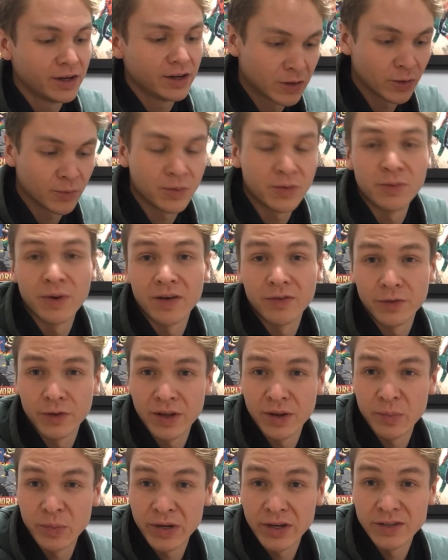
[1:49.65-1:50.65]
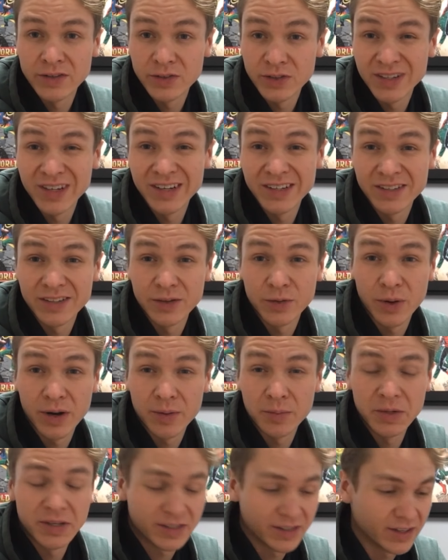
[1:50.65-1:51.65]
Don't be rough with it because your skin is
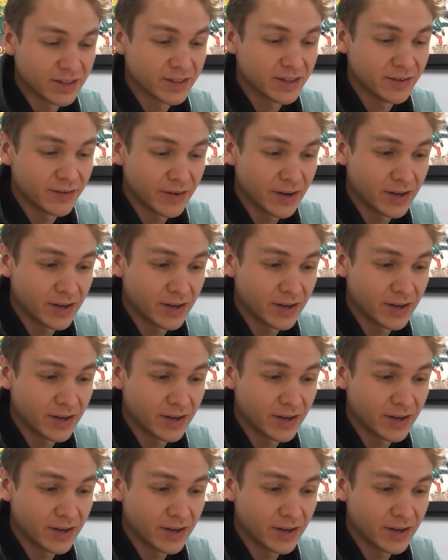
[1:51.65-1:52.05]
incredibly sensitive